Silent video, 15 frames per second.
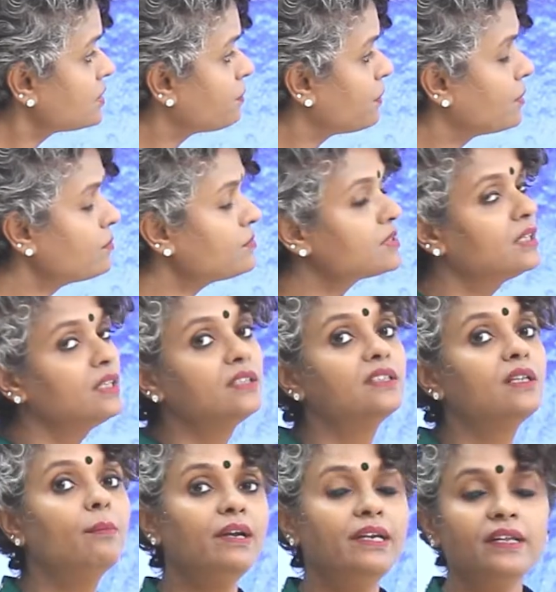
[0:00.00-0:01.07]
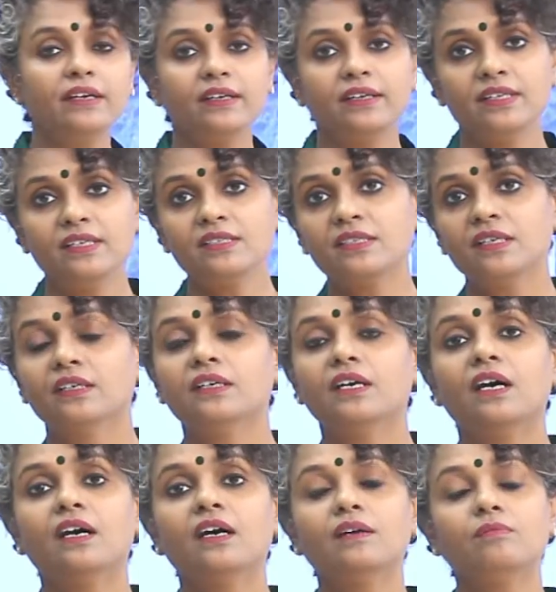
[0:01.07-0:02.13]
sperms, the better it is
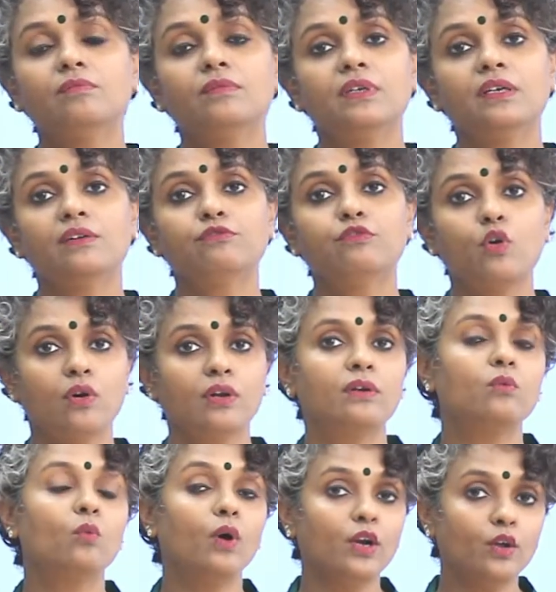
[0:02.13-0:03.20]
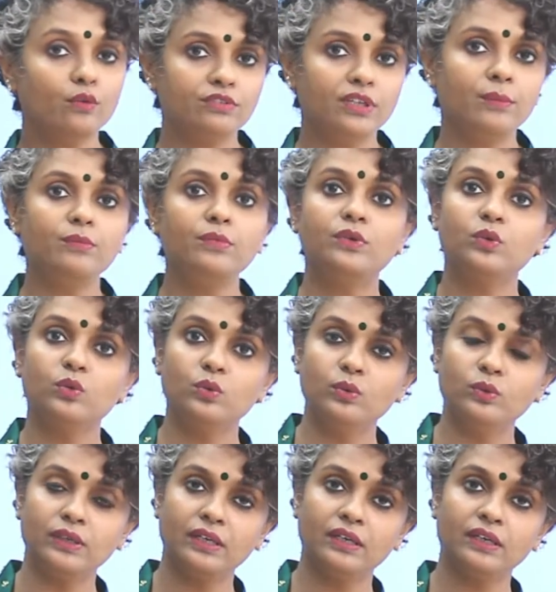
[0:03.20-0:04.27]
uh, uh, for one of them
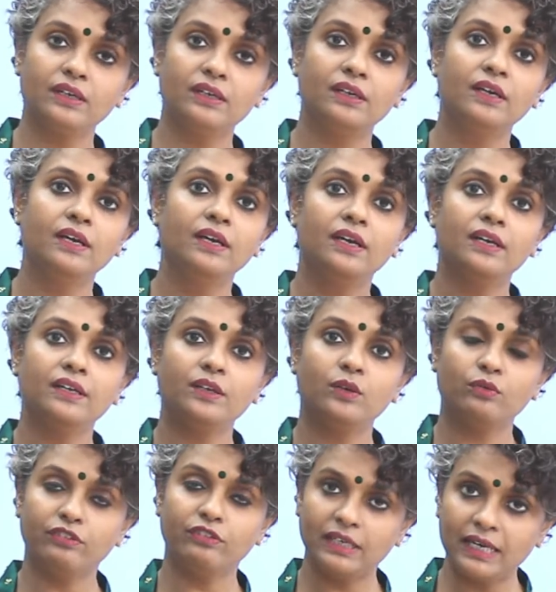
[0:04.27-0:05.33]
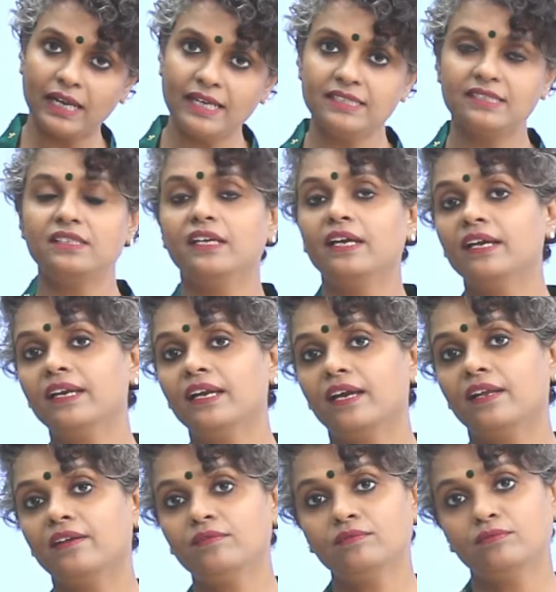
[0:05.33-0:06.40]
to uh, you know fertilize the egg
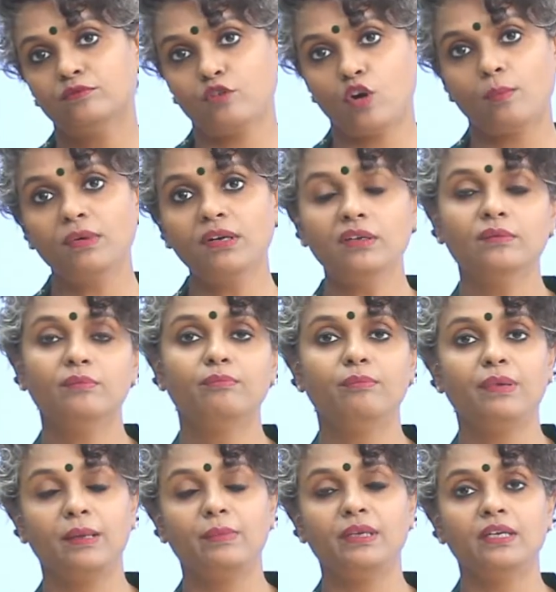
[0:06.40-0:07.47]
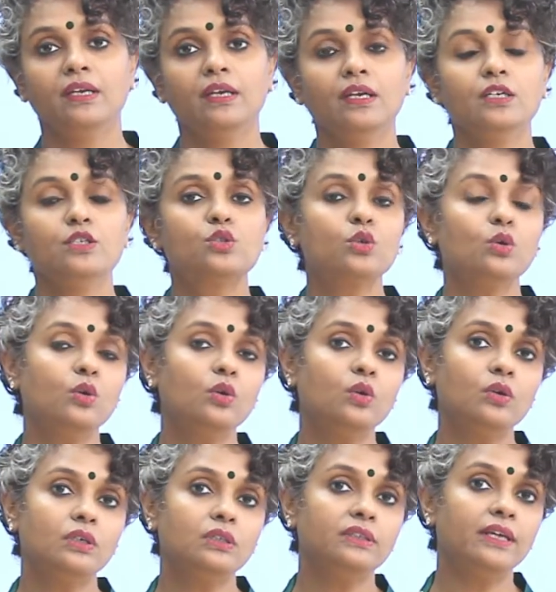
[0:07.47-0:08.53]
and form a baby.
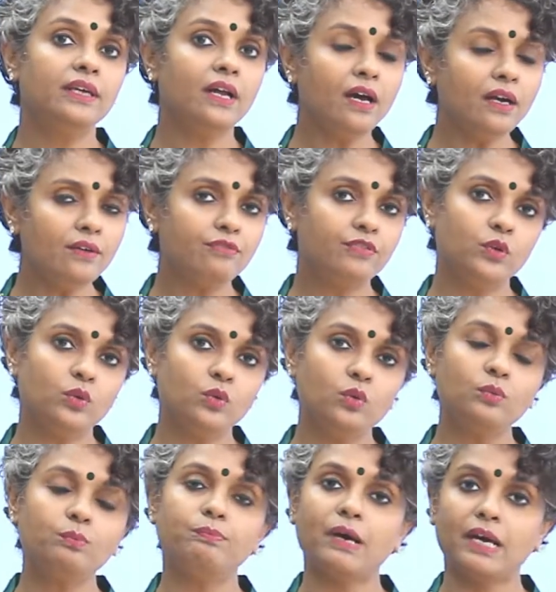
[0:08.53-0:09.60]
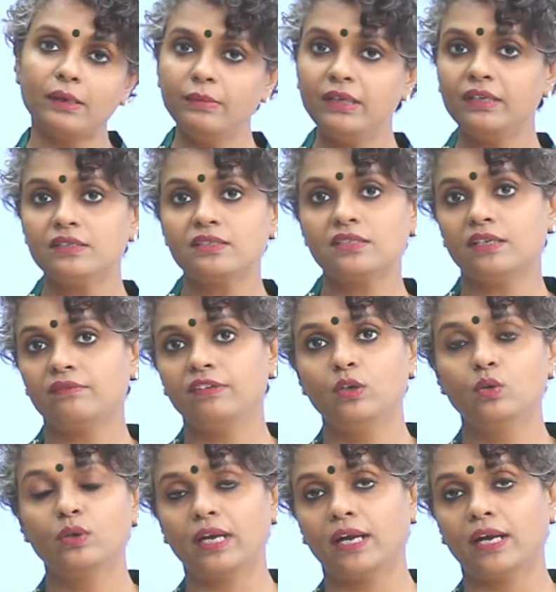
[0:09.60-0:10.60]
So there are a few parameters that we look